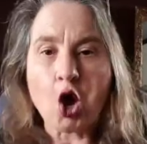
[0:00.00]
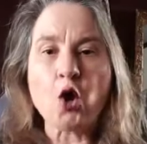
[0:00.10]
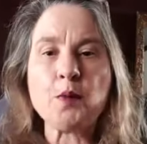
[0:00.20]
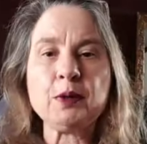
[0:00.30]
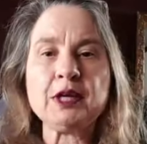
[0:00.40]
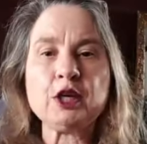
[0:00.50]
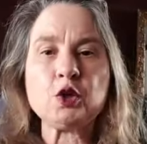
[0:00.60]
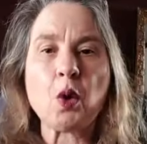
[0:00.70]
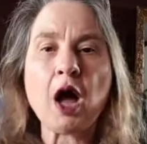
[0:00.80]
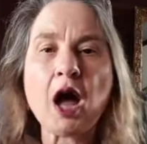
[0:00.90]
opening
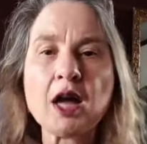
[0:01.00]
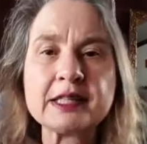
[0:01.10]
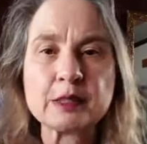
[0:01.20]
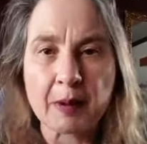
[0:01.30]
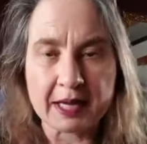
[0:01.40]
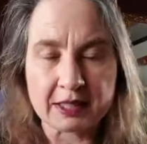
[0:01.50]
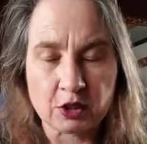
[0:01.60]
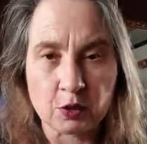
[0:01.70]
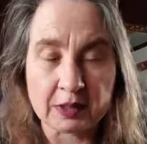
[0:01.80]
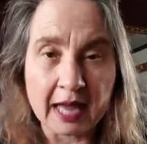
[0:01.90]
your heart space
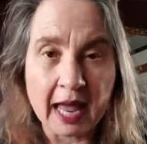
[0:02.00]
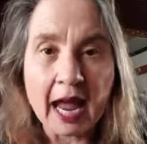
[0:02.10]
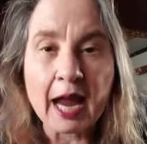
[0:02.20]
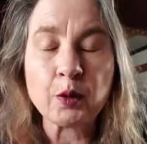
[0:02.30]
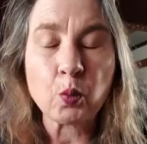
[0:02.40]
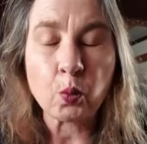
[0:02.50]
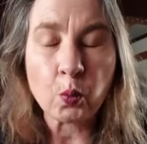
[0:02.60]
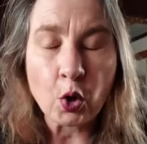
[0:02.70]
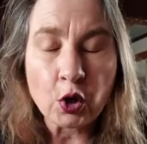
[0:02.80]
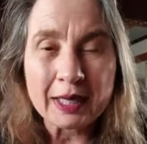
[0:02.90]
to it and
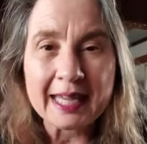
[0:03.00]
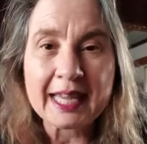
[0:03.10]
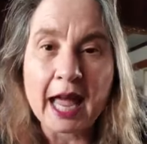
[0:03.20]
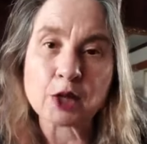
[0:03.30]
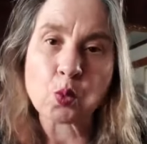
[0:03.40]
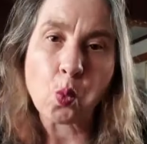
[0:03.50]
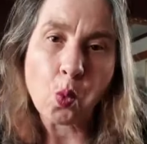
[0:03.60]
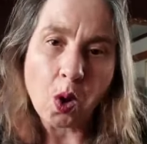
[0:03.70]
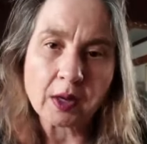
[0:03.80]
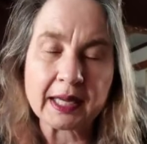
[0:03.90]
working and
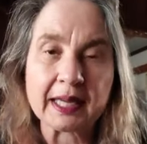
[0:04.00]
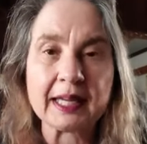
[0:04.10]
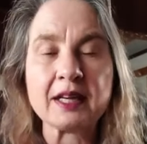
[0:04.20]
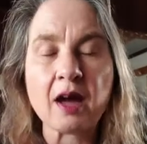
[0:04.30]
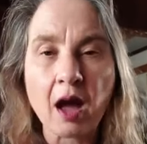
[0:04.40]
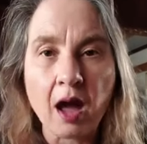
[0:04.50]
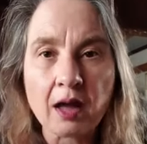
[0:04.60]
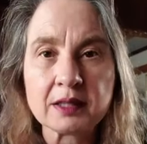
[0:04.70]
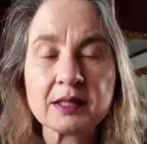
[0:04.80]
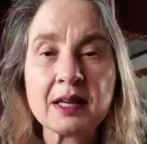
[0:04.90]
walking in
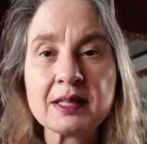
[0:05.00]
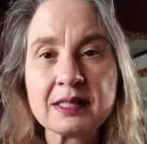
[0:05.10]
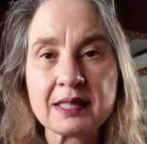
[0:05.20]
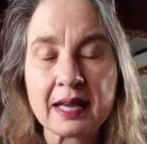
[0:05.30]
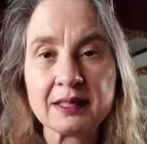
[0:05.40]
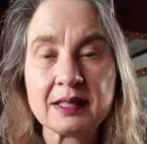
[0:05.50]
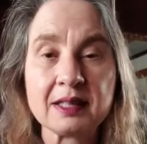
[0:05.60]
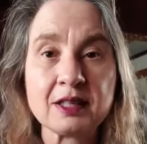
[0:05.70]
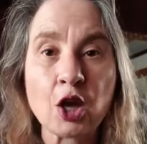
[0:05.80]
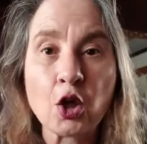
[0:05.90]
heart-centered